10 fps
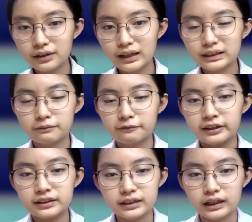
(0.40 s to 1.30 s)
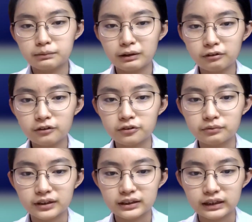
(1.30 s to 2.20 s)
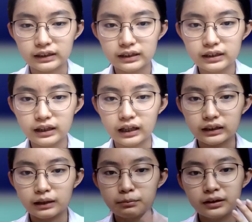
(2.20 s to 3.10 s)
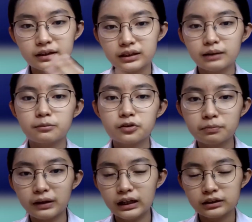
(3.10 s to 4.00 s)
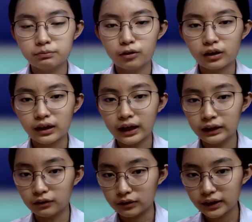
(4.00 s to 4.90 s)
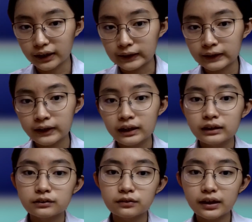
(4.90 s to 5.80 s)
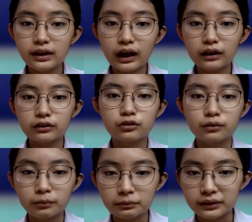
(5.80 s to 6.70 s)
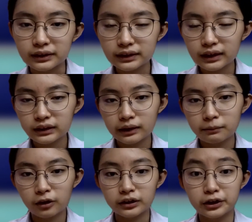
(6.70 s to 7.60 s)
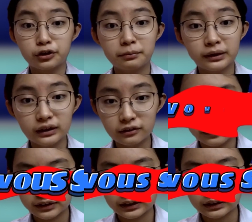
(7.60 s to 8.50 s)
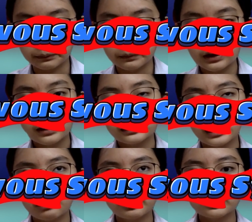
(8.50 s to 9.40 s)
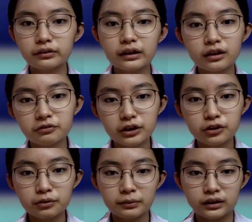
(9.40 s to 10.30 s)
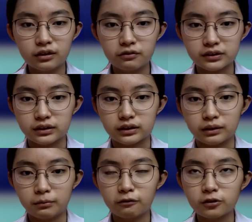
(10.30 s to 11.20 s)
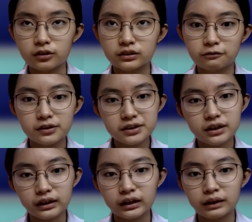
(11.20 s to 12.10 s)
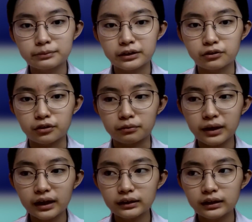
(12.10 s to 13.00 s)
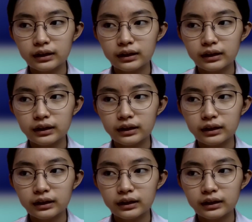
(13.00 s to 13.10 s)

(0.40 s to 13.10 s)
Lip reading: guys, I'm Felicia from class 9E and I'm in the same group as Mora and Lorraine. Today our group will be discussing about the human nervous system. Now when you think of the human nervous system, of course the first thing that comes into your mind